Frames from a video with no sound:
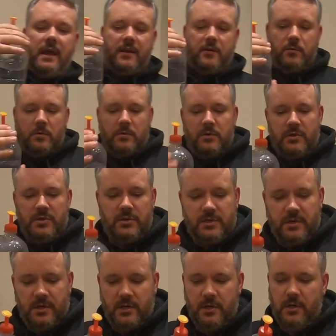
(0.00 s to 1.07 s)
and we'll
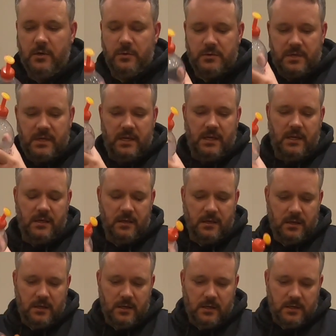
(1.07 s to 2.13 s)
just use the
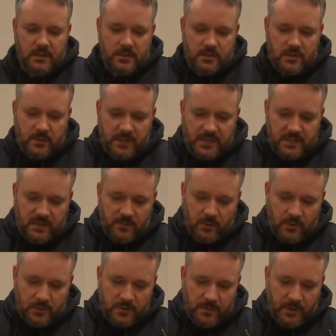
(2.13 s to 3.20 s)
squeezy
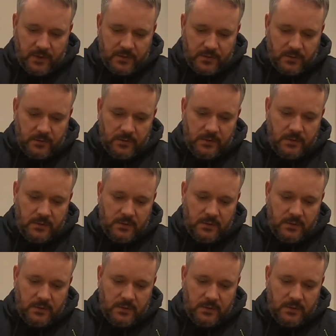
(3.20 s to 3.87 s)
water bottle